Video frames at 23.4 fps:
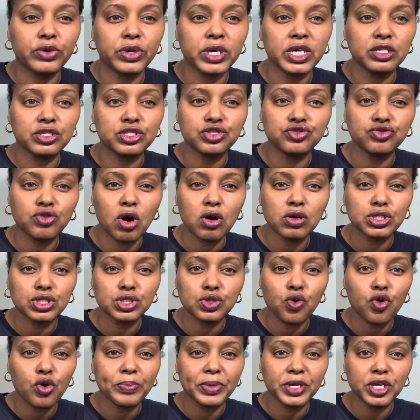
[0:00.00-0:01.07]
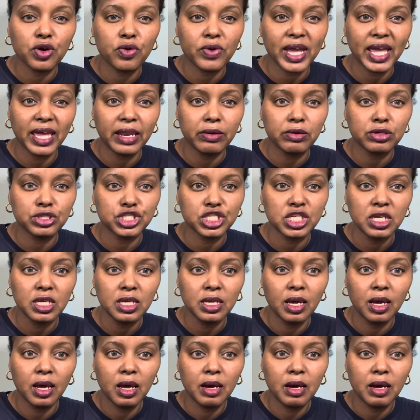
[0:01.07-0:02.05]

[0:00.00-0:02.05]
here, strong Scorpio energy.